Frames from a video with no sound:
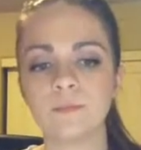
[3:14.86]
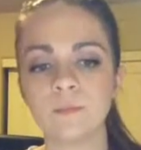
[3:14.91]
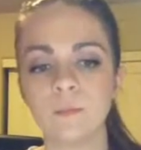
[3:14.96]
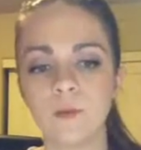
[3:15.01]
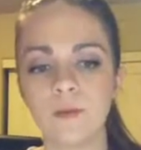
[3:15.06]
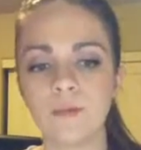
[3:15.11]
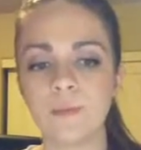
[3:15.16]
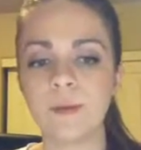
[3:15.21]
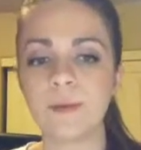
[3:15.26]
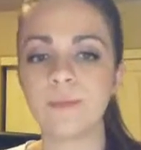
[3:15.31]

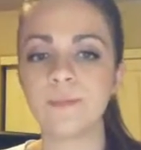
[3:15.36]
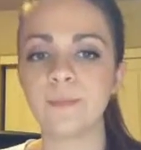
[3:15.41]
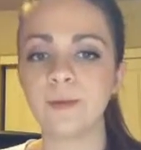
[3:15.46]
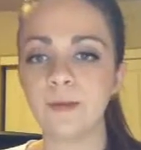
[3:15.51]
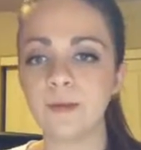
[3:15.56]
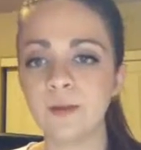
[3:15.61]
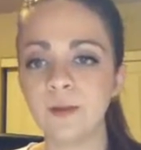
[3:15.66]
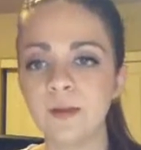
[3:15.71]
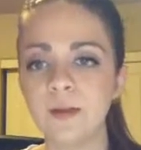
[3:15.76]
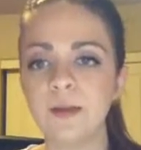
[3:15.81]
with
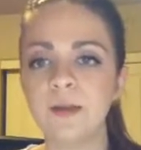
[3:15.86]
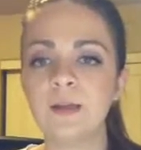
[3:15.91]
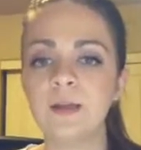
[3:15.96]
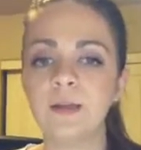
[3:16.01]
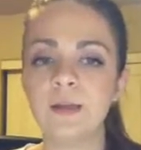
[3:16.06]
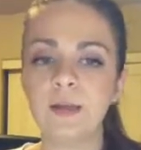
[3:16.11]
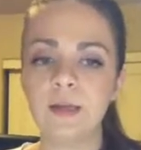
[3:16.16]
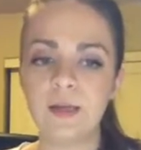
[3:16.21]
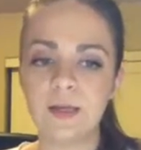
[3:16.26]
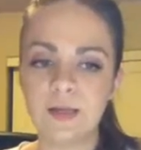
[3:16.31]
people
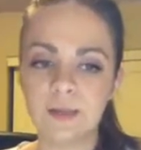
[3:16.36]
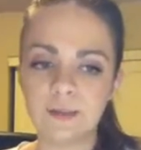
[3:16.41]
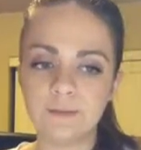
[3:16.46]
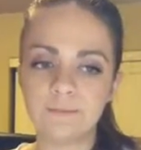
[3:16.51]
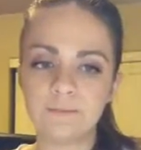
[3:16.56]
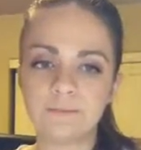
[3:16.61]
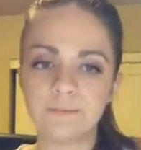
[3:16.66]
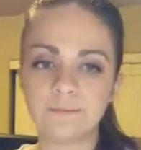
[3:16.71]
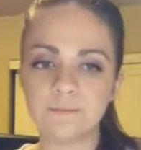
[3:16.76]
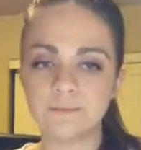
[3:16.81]

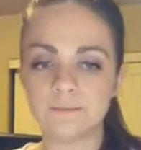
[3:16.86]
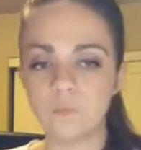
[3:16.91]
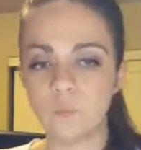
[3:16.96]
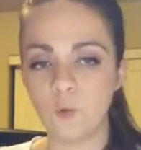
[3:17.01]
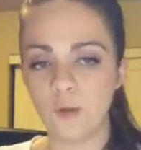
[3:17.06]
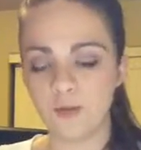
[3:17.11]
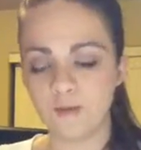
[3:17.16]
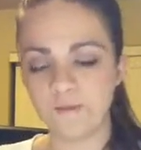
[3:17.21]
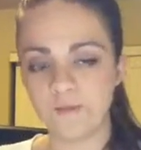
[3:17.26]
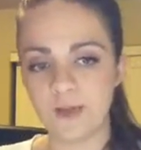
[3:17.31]

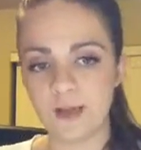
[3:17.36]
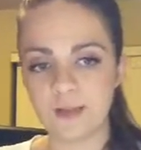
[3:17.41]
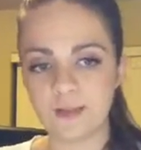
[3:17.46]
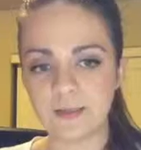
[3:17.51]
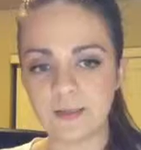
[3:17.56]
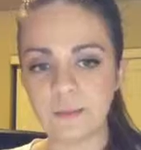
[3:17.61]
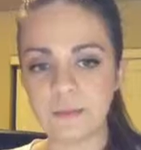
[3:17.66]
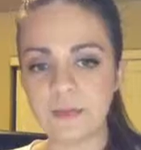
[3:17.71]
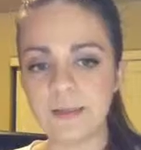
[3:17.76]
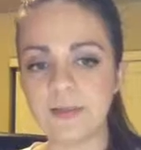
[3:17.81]
with
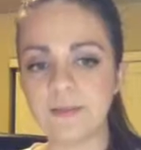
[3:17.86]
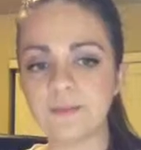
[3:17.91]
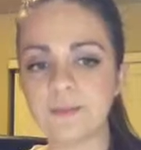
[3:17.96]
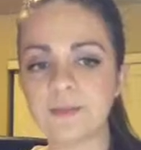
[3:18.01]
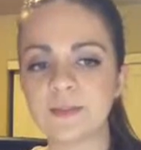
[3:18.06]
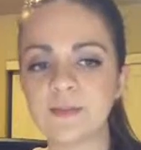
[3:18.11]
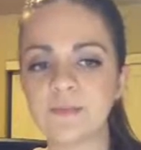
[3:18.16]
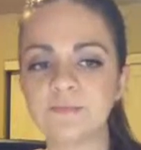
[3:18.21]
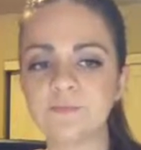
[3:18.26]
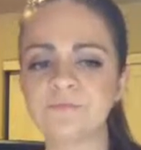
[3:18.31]
phantom
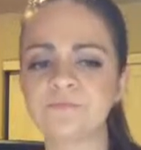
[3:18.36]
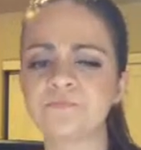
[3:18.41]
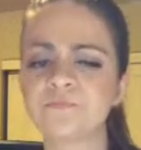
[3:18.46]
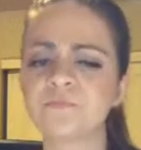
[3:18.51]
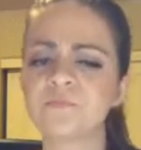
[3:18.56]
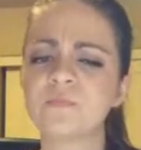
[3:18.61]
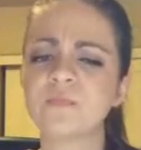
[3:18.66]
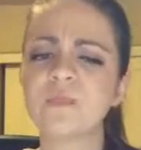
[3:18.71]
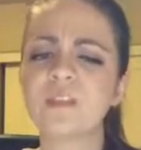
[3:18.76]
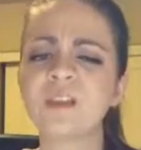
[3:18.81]
limbs.
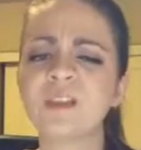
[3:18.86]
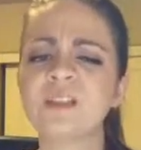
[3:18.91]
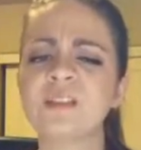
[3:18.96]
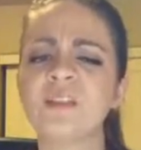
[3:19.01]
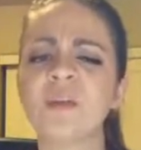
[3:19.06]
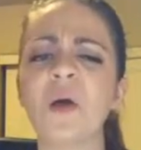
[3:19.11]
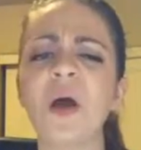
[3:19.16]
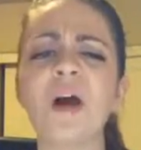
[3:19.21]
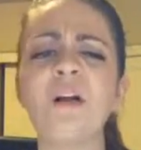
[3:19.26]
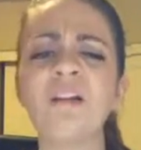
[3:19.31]

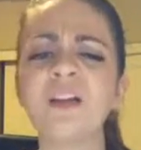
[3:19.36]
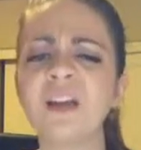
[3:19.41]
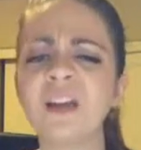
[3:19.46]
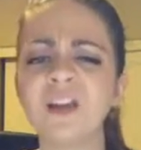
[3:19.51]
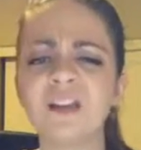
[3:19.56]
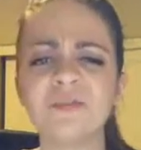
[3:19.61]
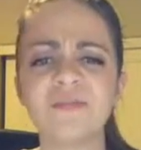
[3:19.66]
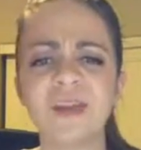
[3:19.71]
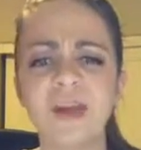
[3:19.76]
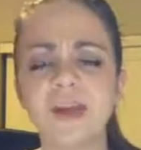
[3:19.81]
So how can
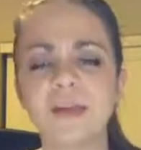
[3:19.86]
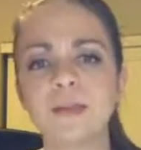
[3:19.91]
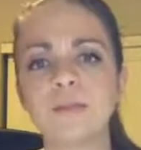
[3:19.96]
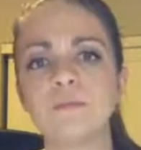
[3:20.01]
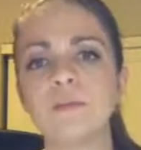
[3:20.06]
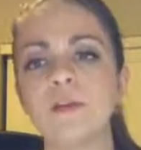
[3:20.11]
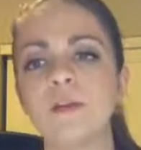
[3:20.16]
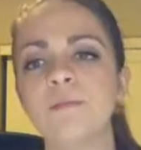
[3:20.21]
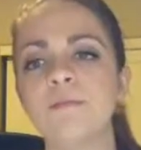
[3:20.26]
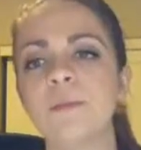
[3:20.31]
a
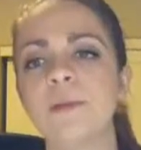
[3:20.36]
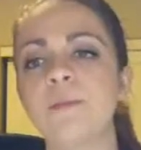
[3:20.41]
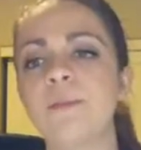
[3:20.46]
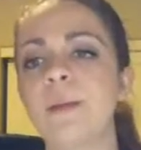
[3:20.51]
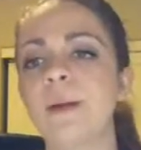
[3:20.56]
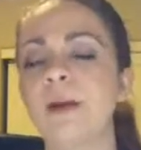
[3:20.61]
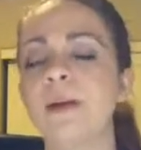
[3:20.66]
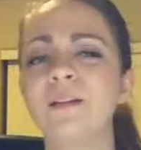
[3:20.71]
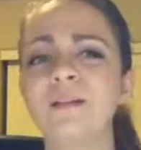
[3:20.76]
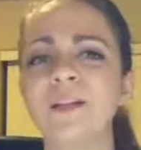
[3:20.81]
phantom limb be
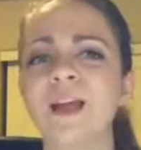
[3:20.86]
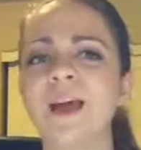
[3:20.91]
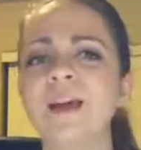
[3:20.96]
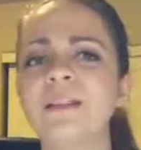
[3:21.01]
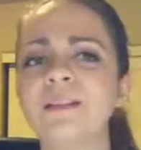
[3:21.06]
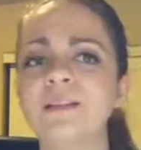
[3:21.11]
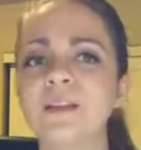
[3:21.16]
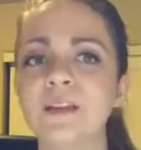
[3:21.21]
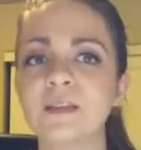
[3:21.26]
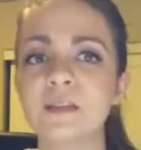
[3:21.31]

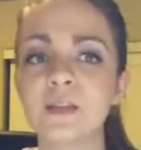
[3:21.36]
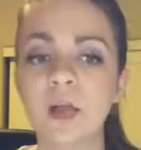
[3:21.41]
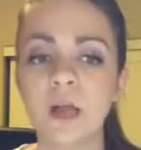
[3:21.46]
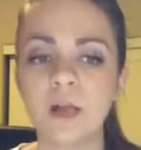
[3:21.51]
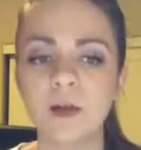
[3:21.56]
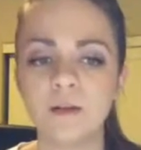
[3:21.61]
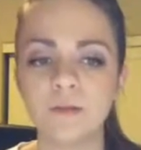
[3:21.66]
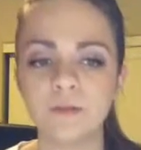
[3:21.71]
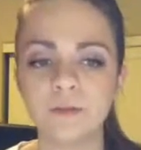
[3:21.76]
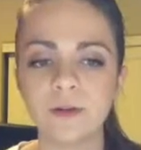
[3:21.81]
paralyzed? That's
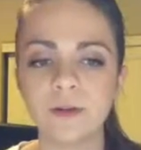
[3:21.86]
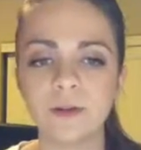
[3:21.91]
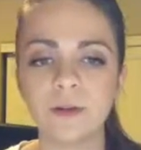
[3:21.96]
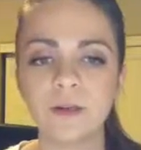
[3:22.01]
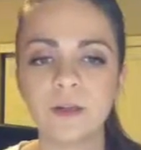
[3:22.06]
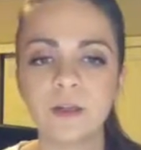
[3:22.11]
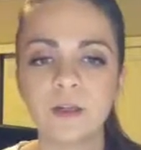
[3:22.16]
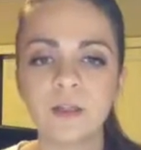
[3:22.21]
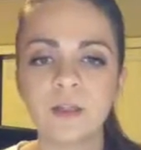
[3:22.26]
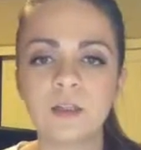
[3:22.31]
kind of a
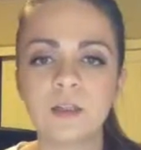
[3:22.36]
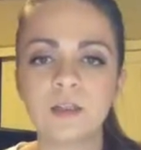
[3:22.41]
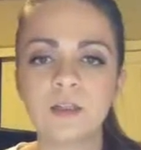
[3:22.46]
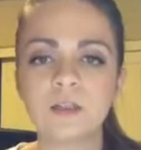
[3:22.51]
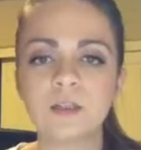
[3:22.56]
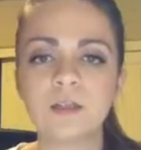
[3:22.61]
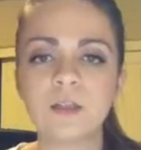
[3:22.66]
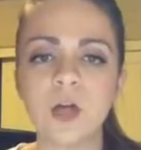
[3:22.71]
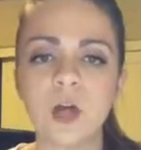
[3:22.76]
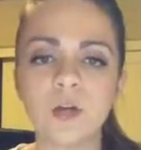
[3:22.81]

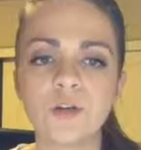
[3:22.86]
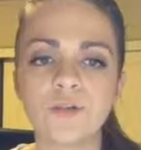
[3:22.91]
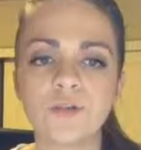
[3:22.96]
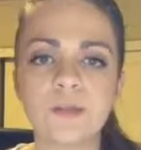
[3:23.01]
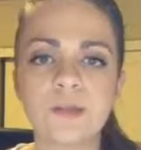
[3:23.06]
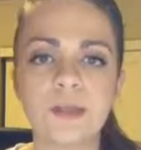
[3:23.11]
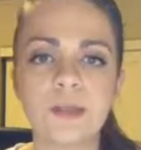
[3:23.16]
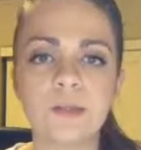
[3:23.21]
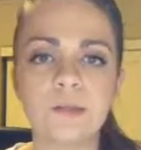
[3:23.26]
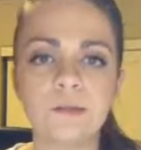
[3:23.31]

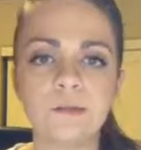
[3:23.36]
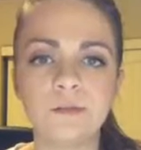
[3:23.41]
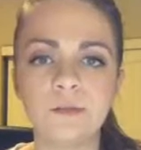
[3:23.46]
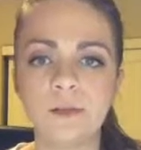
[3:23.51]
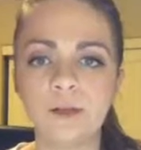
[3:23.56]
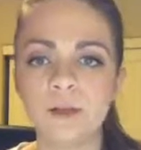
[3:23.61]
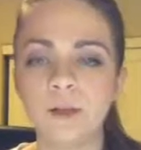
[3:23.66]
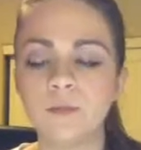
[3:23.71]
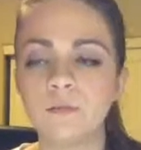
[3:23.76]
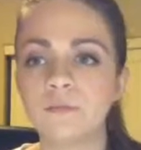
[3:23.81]

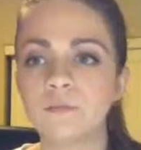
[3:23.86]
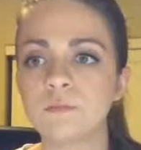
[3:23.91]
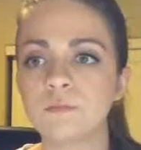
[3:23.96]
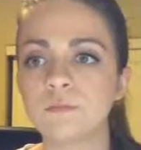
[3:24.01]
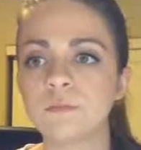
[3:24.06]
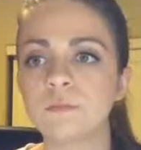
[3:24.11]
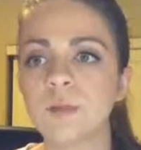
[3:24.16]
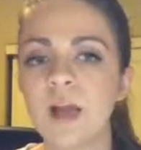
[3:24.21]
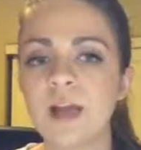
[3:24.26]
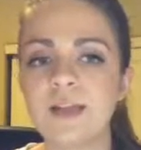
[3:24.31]
contradictory
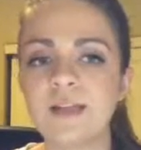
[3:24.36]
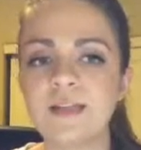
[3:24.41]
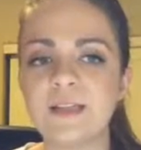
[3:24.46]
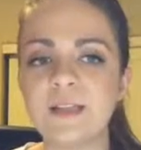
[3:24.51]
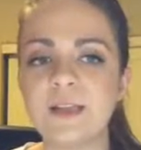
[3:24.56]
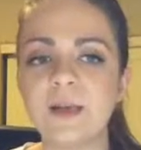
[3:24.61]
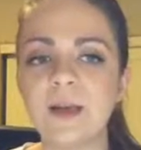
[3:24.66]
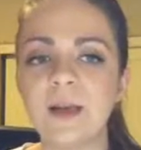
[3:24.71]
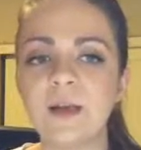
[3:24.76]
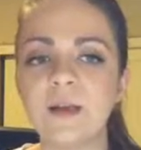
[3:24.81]

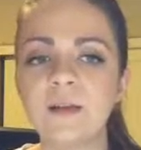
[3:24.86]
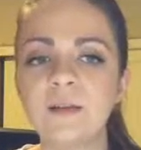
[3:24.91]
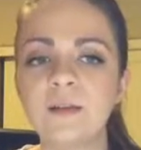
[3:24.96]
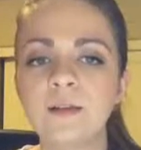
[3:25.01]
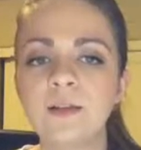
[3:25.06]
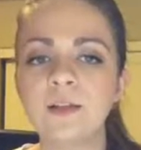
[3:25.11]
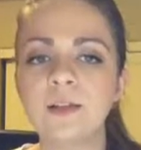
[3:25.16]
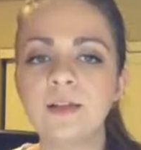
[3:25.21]
idea.